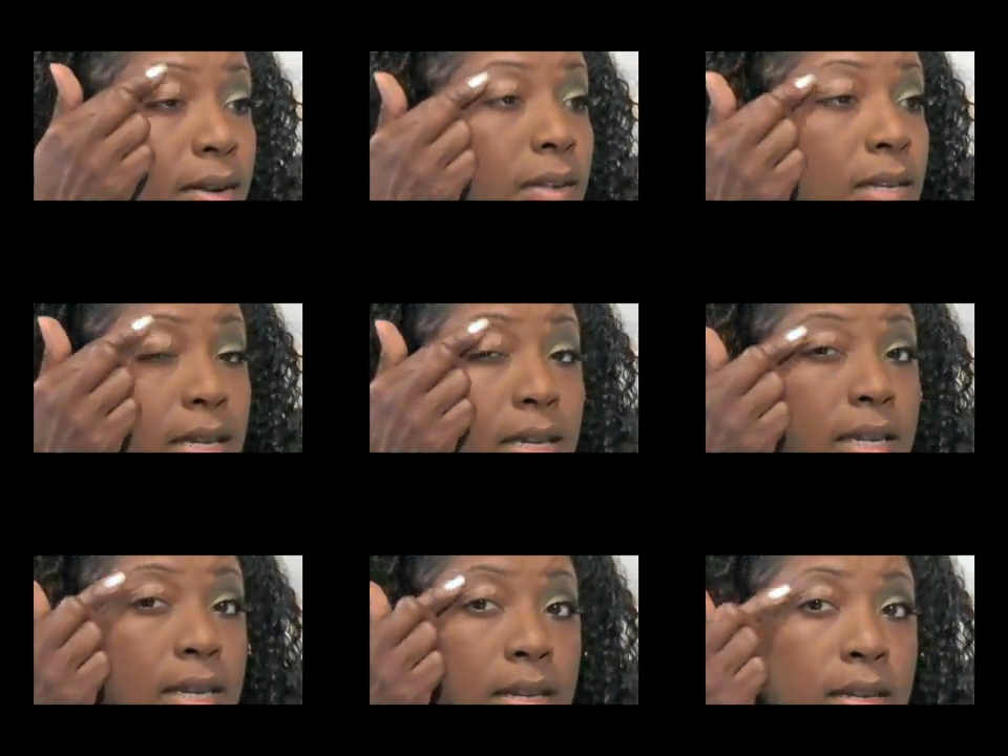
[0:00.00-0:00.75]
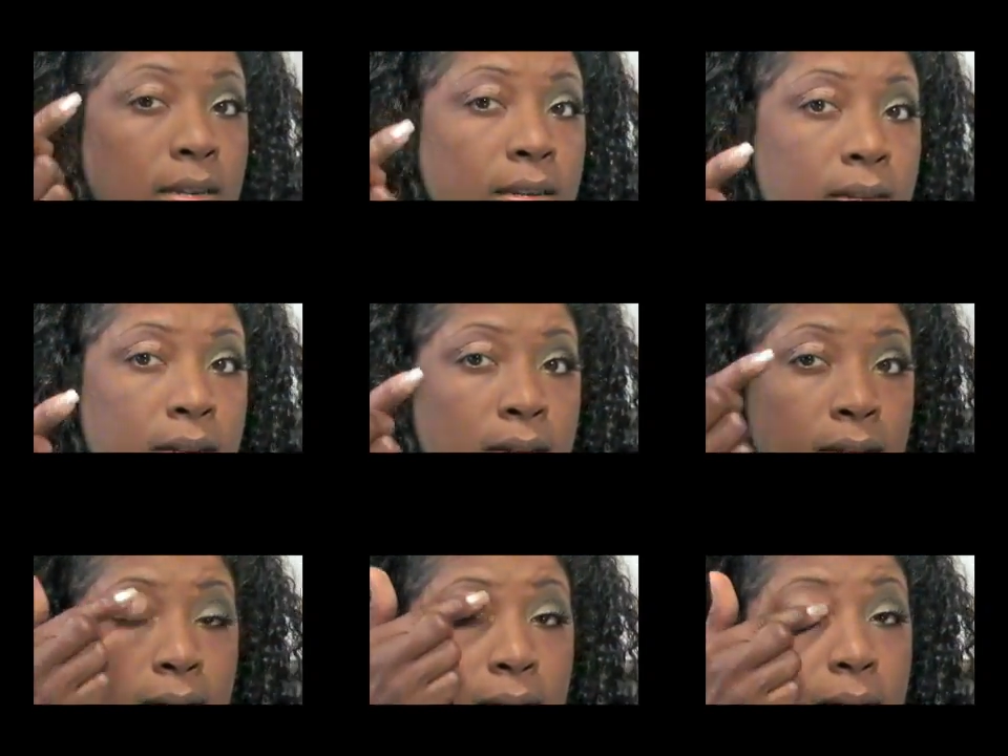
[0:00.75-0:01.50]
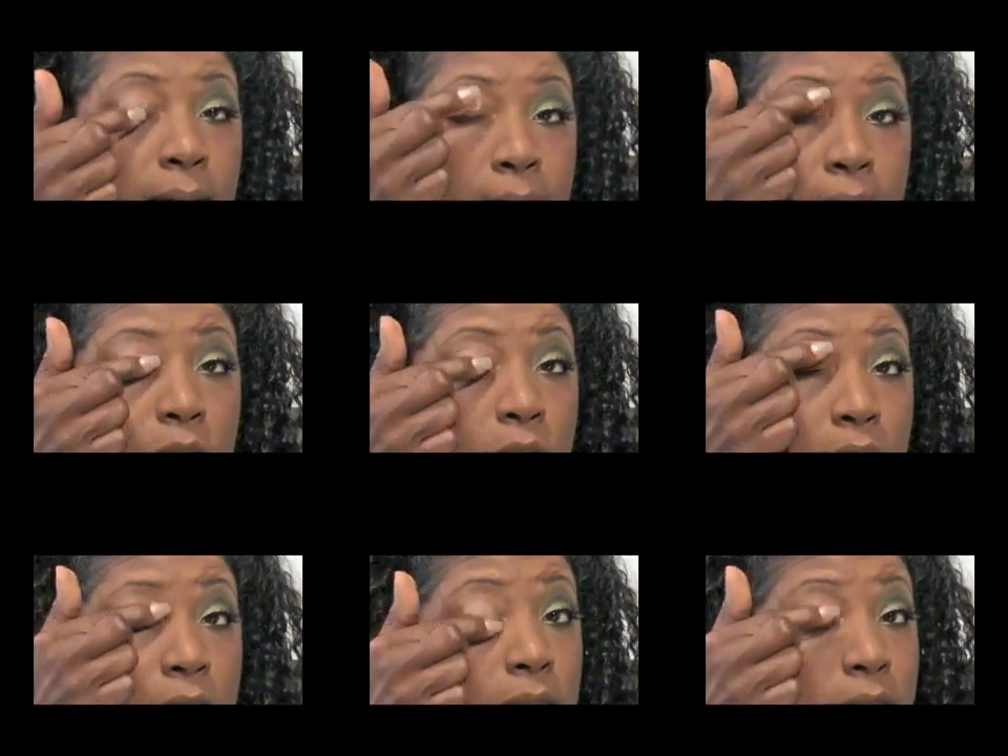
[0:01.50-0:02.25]
lid, as you
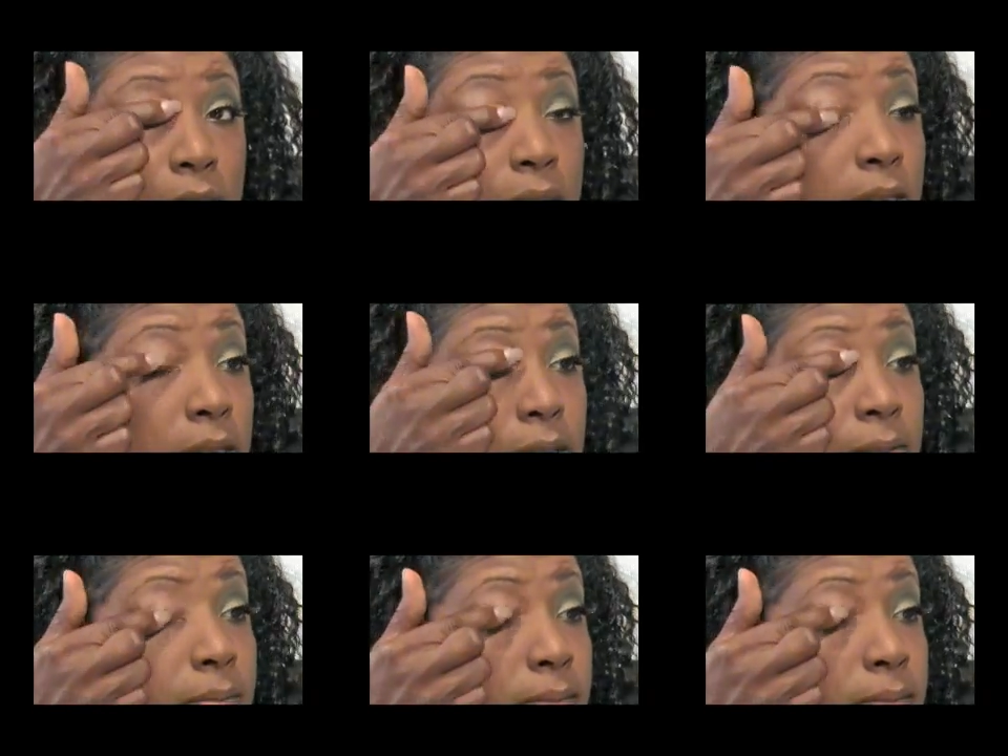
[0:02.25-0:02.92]
can see,